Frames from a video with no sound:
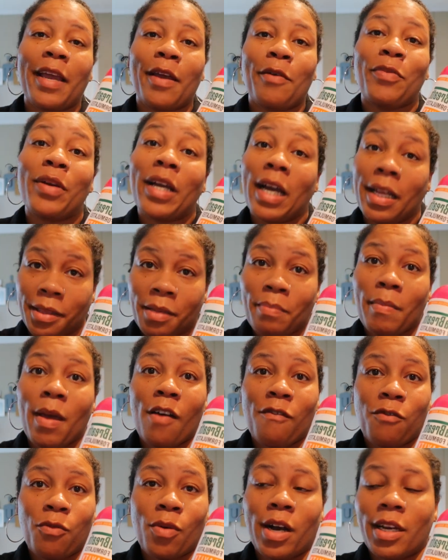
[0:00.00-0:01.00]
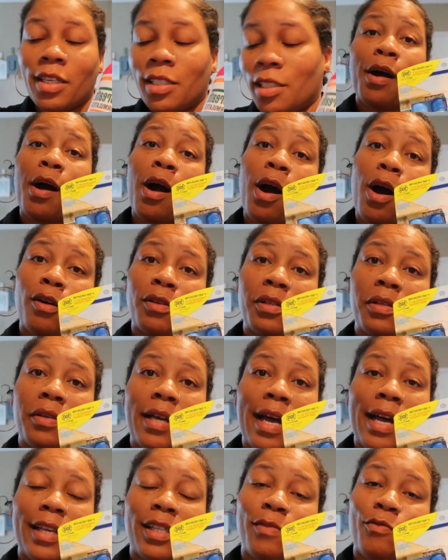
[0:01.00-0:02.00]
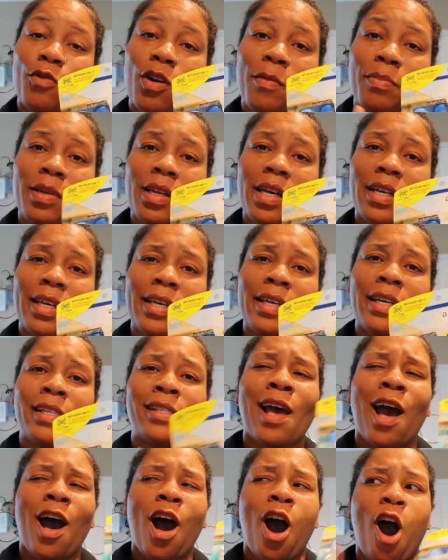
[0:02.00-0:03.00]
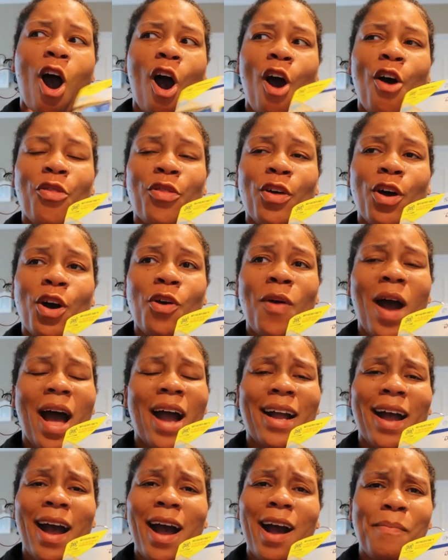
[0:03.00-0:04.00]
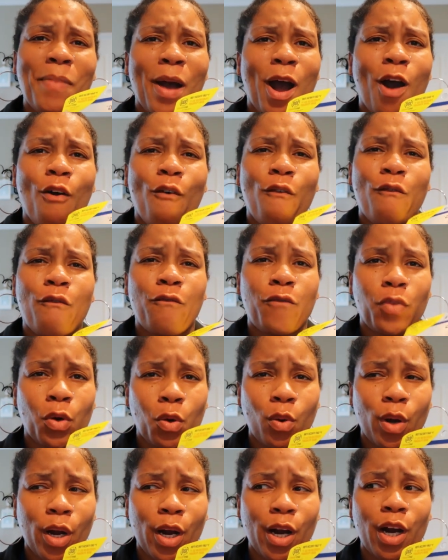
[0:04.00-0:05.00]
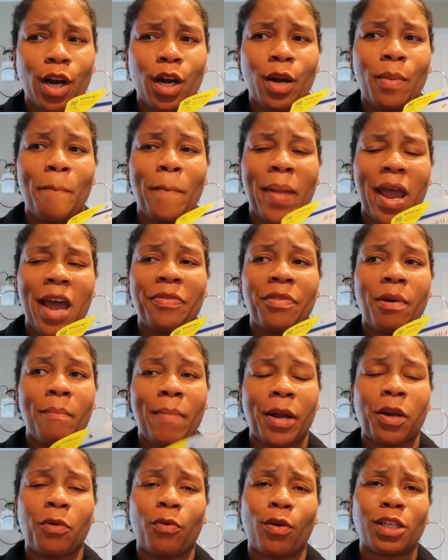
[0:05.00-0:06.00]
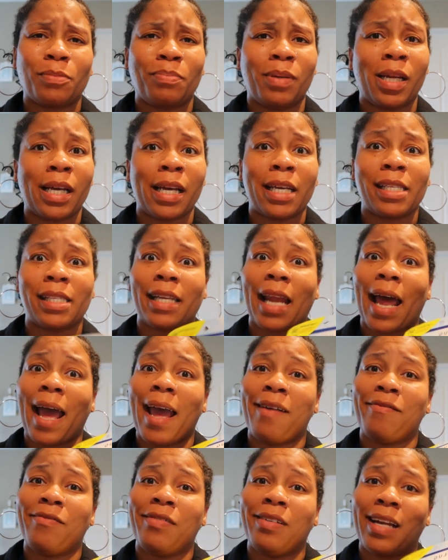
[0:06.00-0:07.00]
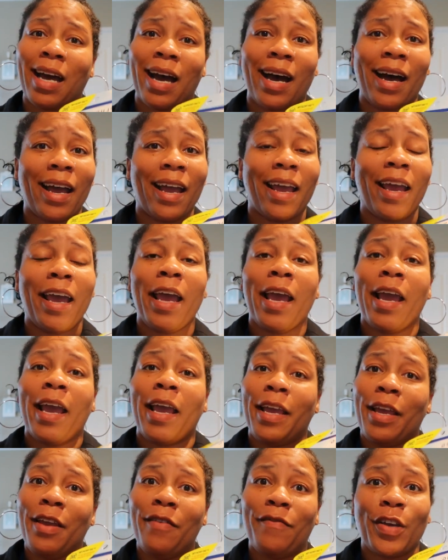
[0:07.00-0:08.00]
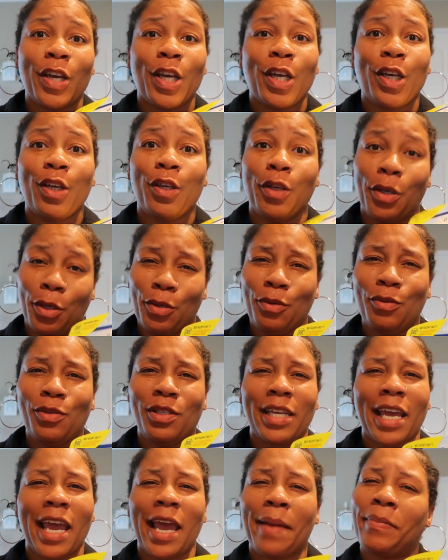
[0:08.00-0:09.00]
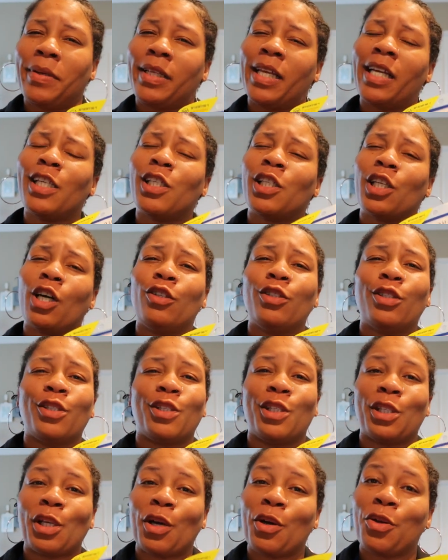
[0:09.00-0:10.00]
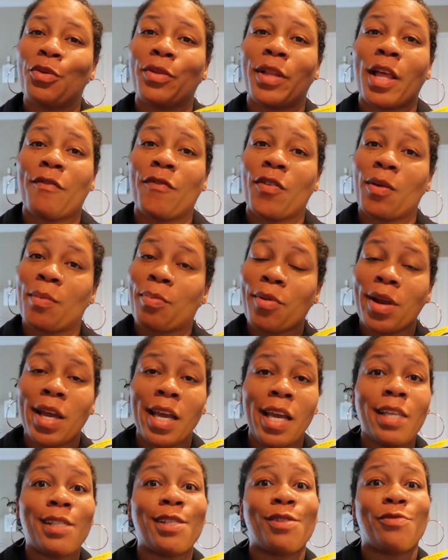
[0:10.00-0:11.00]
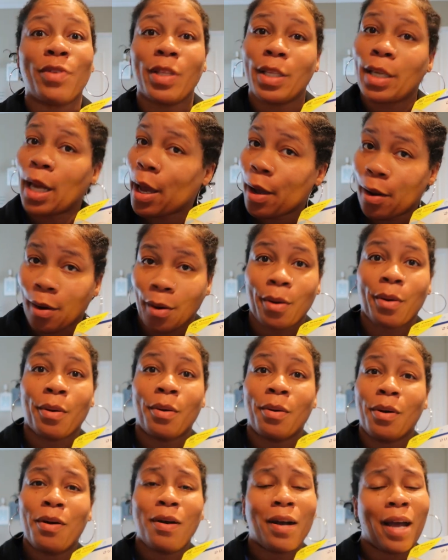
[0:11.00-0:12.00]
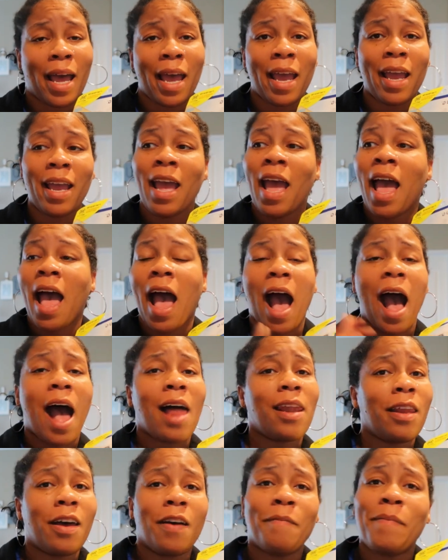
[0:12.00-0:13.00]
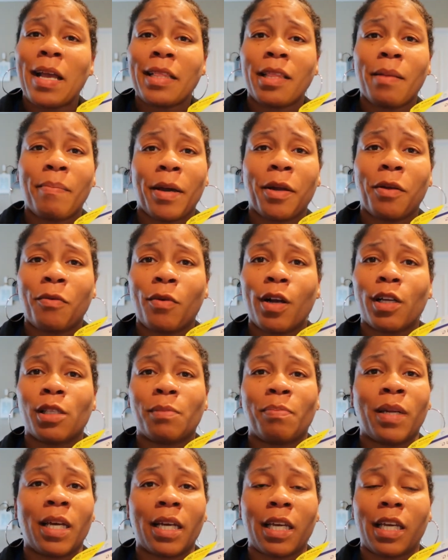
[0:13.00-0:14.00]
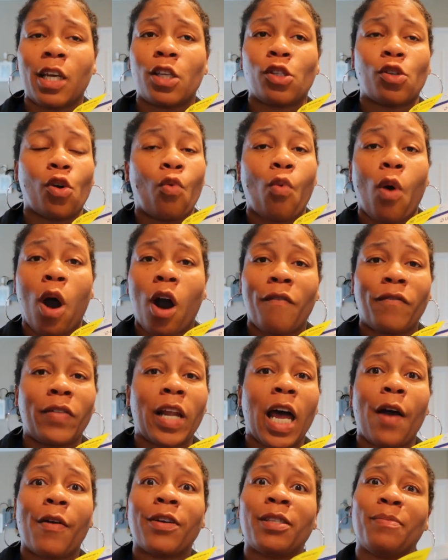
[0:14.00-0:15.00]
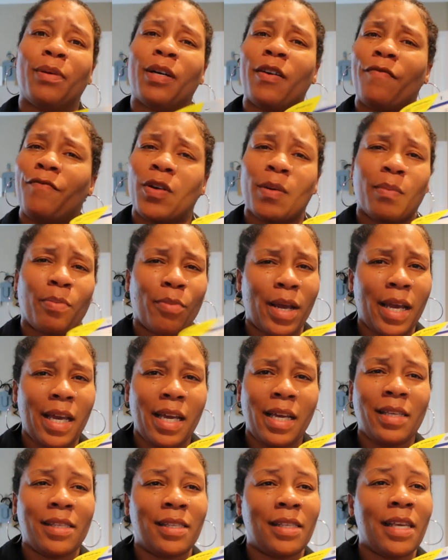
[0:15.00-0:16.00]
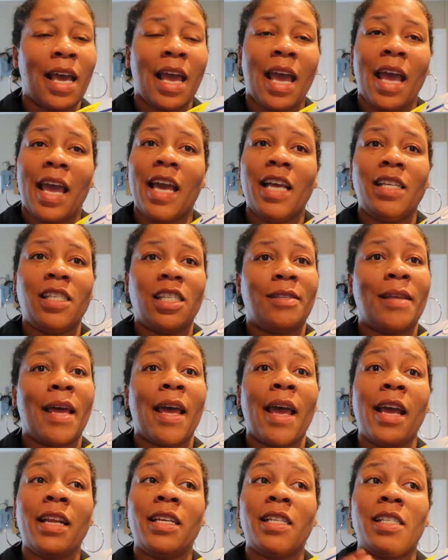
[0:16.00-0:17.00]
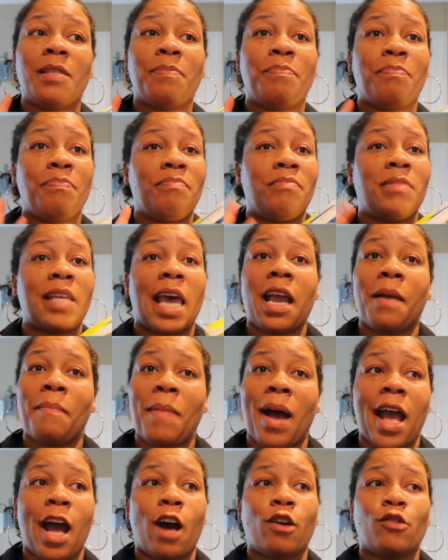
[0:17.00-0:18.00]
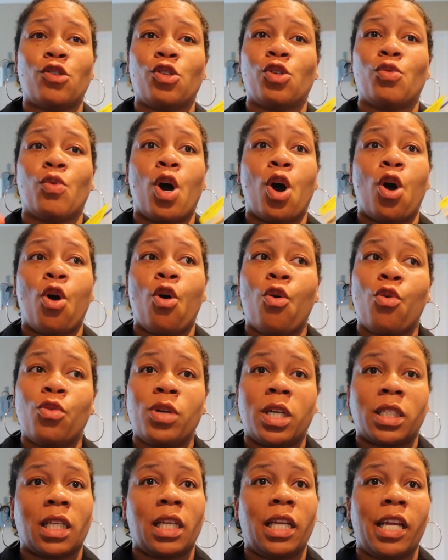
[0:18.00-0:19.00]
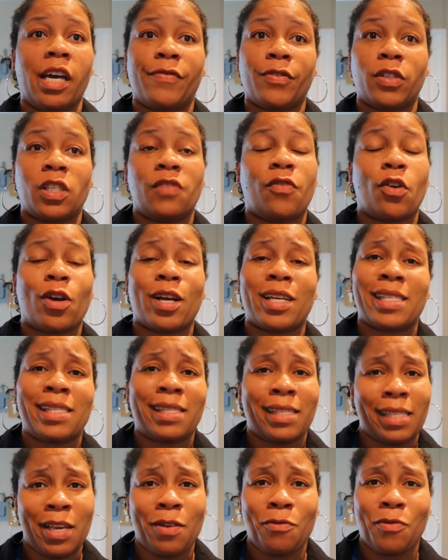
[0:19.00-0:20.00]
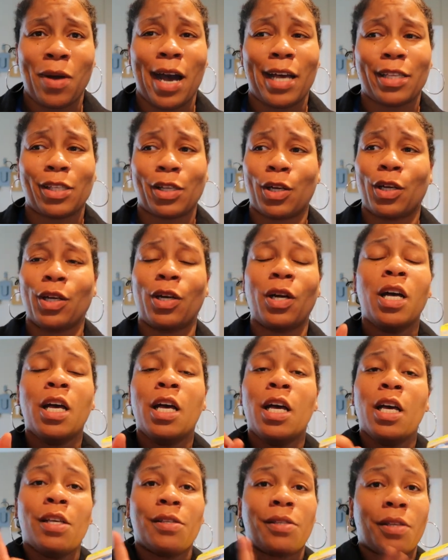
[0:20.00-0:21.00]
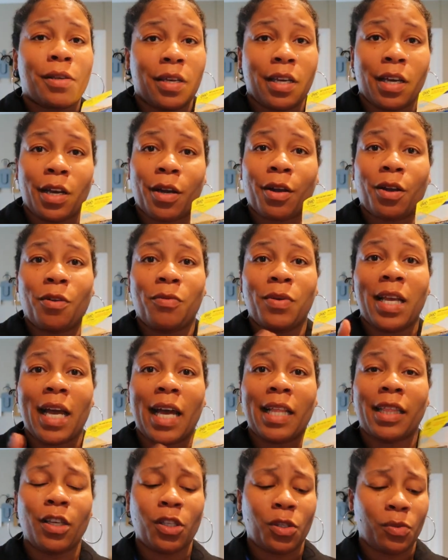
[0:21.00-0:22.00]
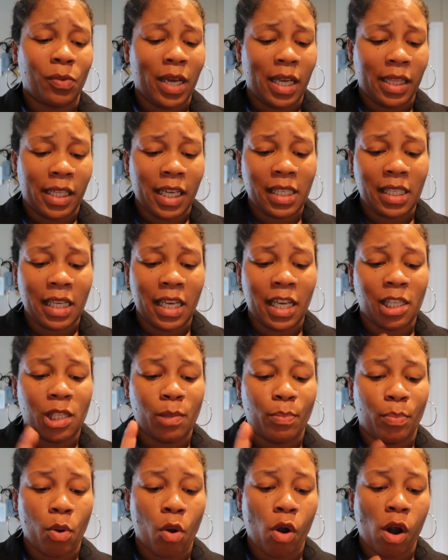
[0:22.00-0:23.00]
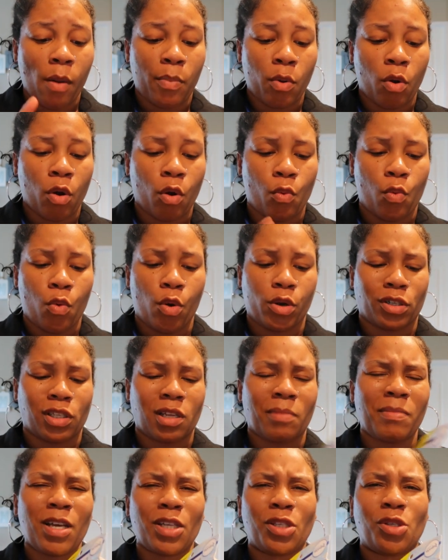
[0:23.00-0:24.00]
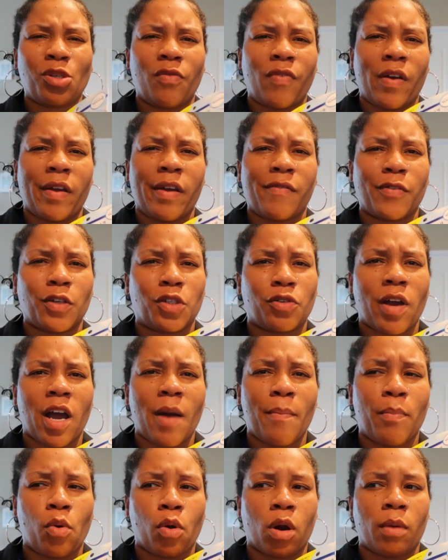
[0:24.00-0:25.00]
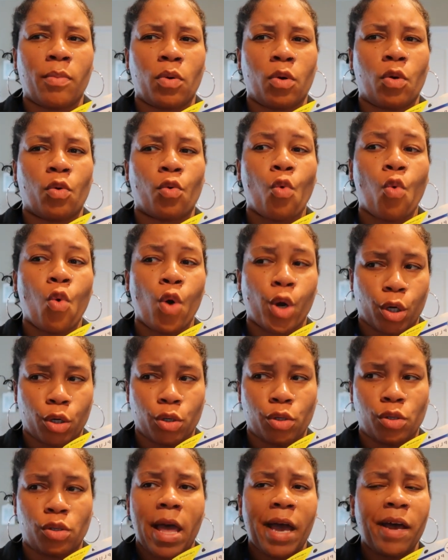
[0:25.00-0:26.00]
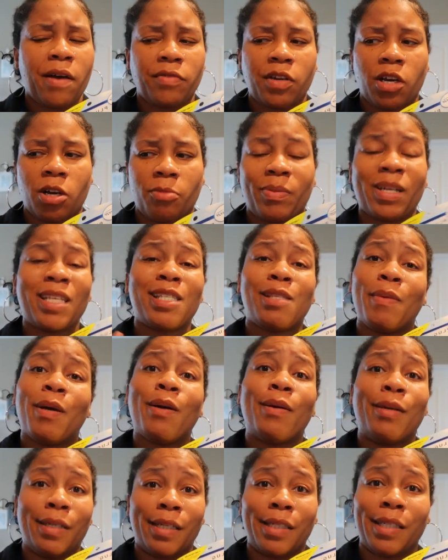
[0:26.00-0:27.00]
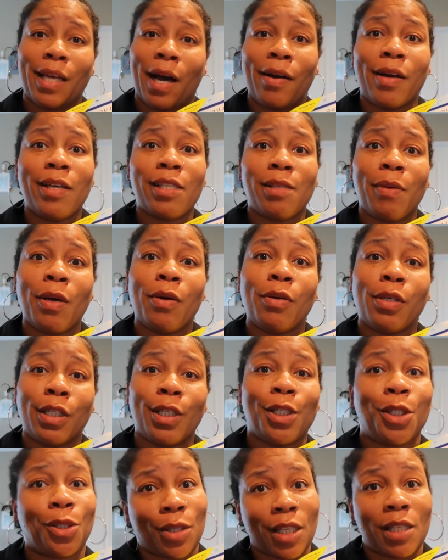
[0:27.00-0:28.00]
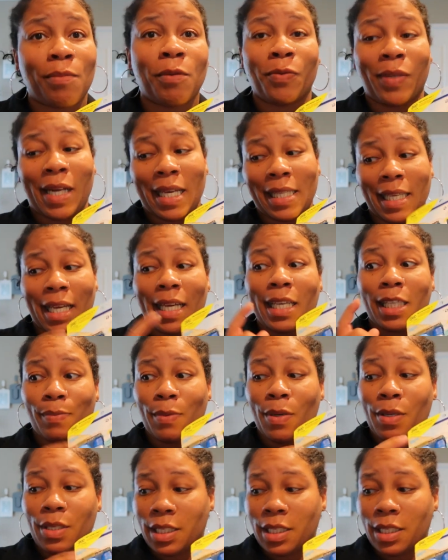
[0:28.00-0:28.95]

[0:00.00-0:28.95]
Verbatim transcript: and we got the mouthwash. I also got some more plugins, although I got about four Bath and Body Works plugins that I have not even used yet, but that just goes to show you that Febreze is really that girl, okay? I love Bath and Body Works plugins or wallflowers, but Febreze, it just it just take my house to a whole nother level as far as scent wise, girl. So yeah, girl, we got this one, and this is Bora Bora Waters. I'm not sure if I ever tried Bora Bora Waters, I don't know, but it smelled good, y'all. It smelled good, trust me when I say it smelled